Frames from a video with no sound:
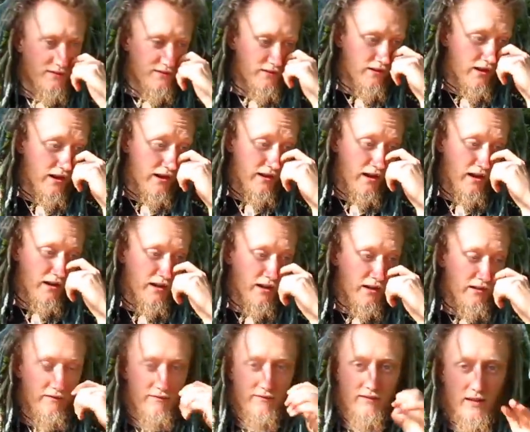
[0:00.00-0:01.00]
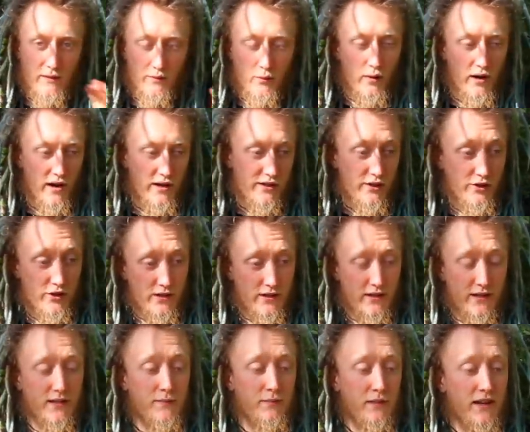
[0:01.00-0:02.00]
So I kind of kept quiet so she
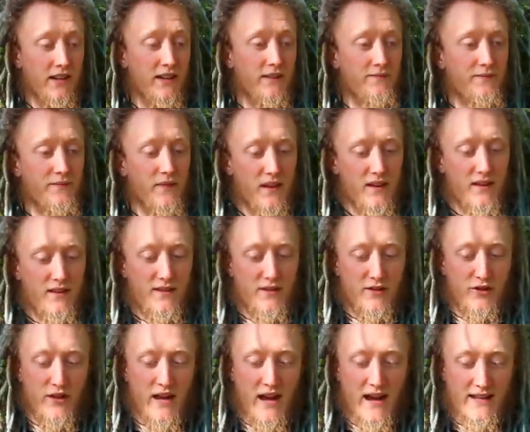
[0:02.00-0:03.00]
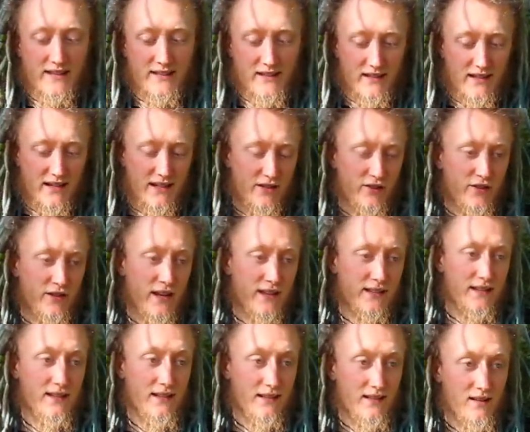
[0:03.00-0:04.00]
could explain it. So she has a
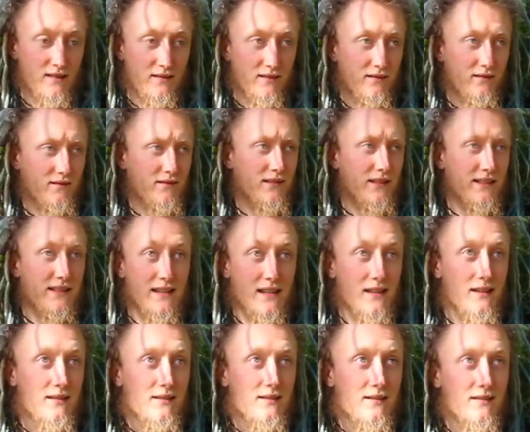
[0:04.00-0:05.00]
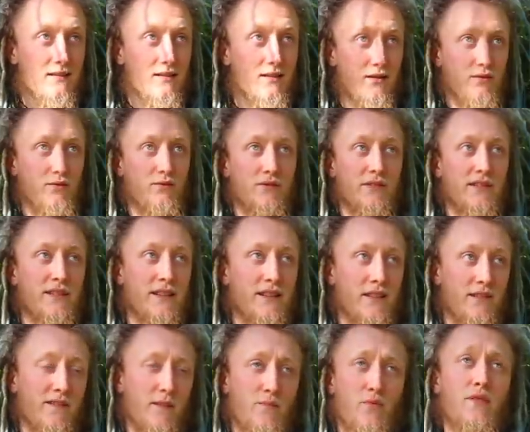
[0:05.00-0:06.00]
genetic disease called
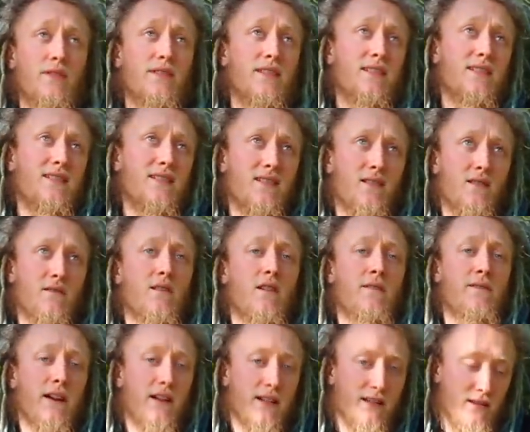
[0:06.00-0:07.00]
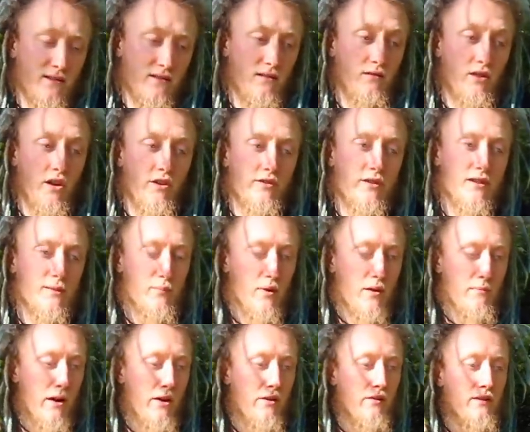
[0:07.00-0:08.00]
cystic fibrosis. It affects the lungs
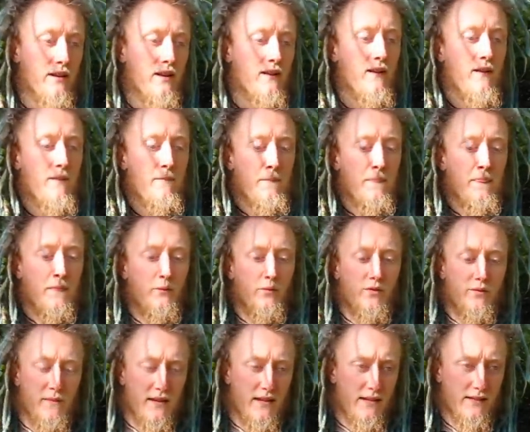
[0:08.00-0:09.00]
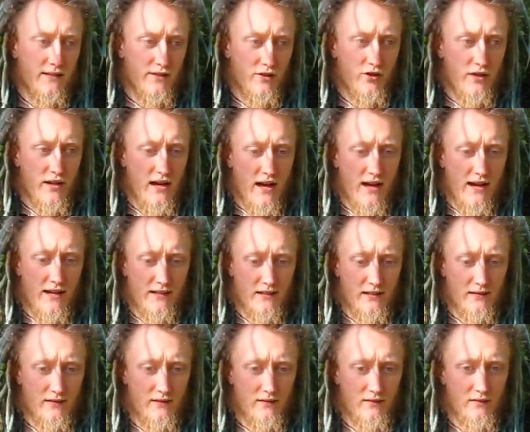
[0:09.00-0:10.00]
primarily, which means she
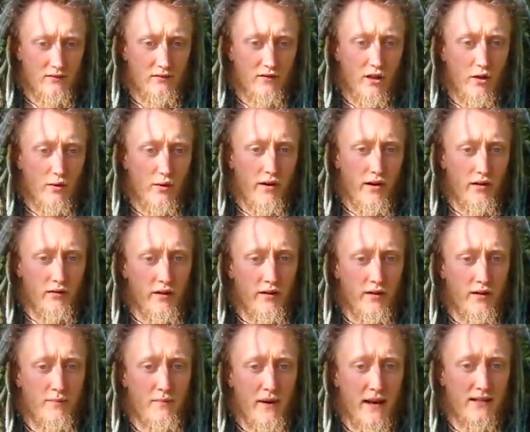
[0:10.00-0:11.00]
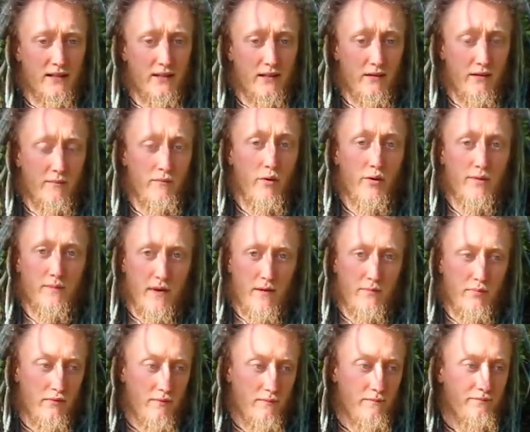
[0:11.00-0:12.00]
has lower lung capacity than most
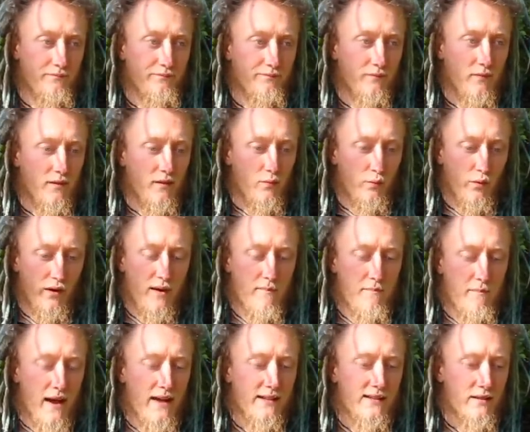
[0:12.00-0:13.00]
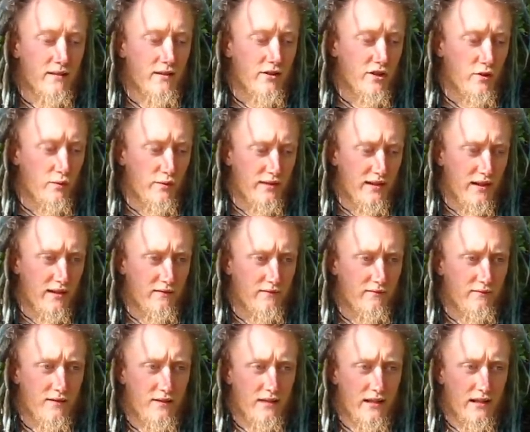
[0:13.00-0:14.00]
people. When I met her, she was at
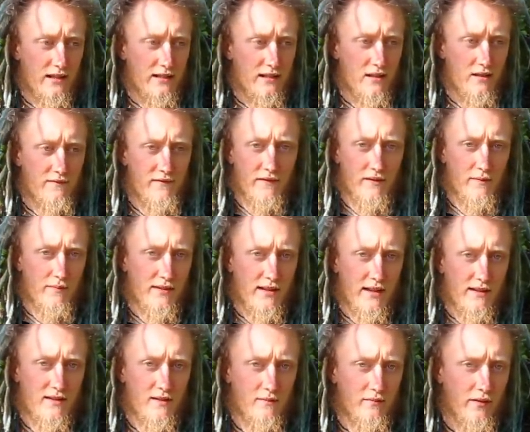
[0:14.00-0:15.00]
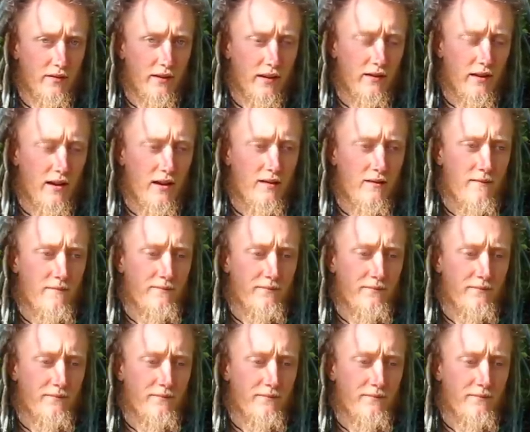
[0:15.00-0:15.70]
60, 50%, something like that.